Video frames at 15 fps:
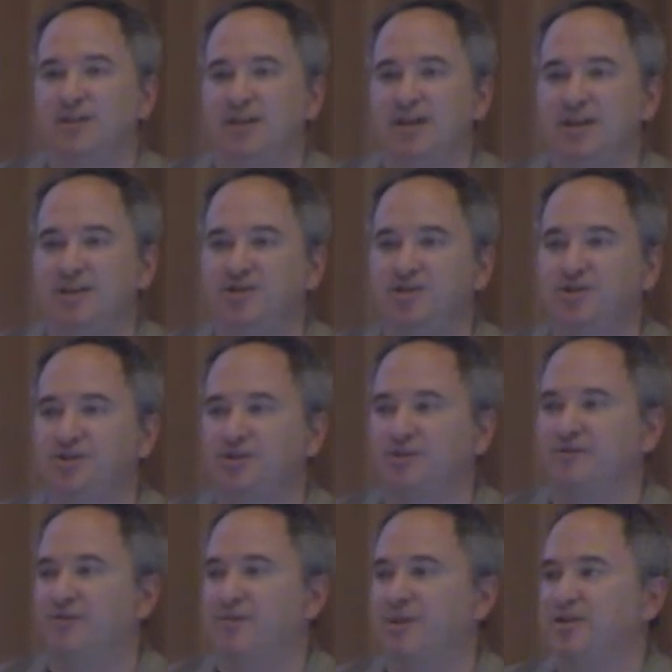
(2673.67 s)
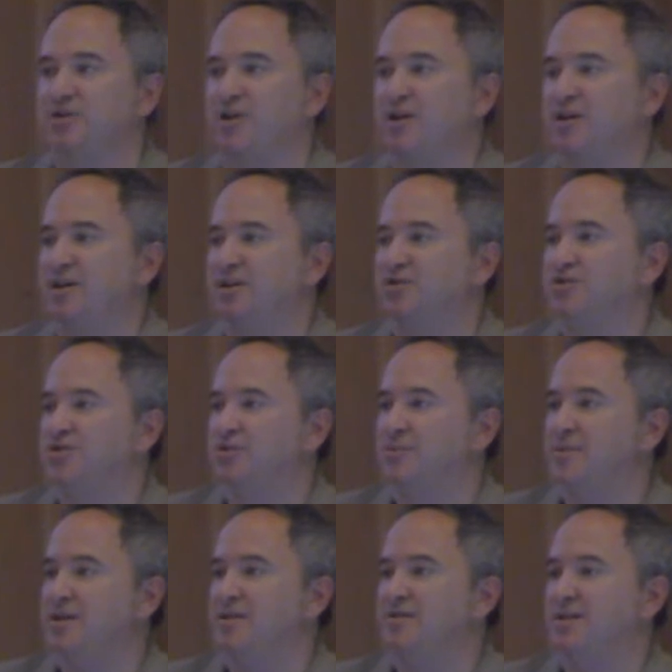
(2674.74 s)
the easier your information architecture is
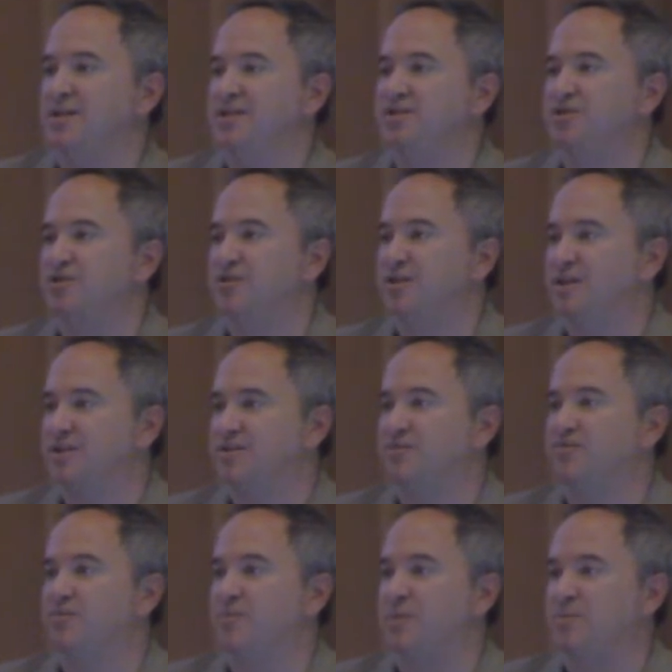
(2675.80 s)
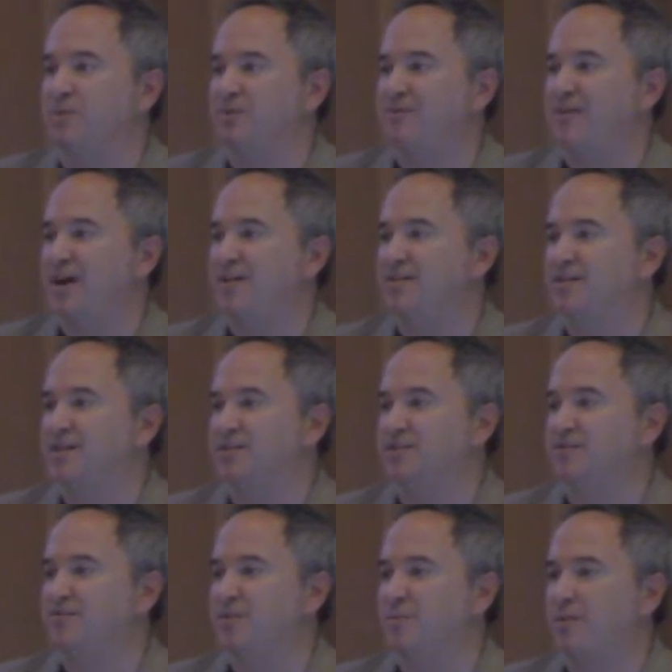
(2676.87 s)
going to be, and the easier it is for people to find things
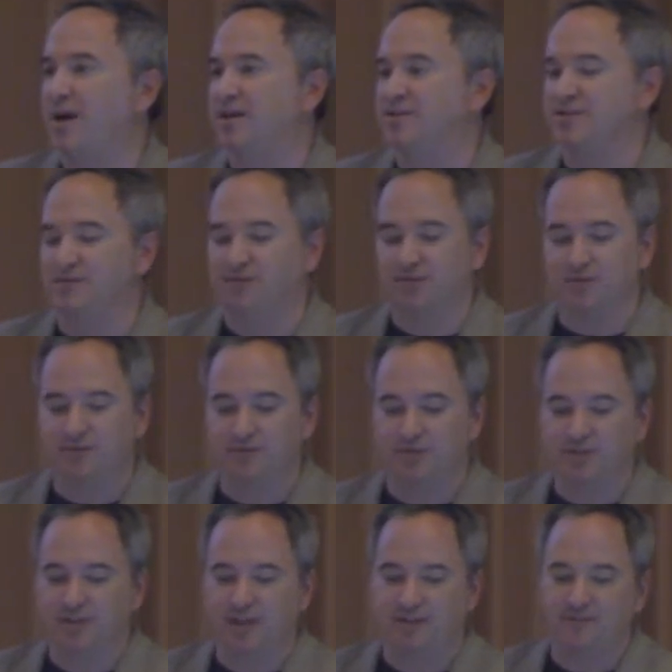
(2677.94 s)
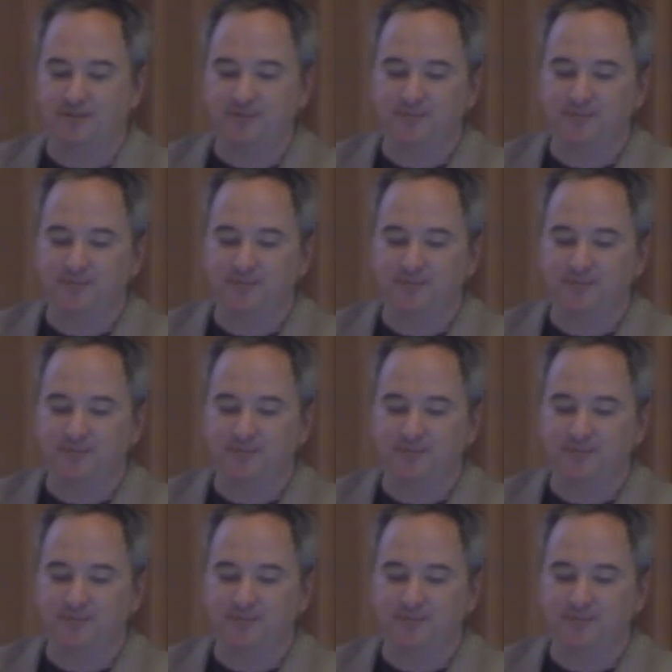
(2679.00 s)
if they're browsing for stuff.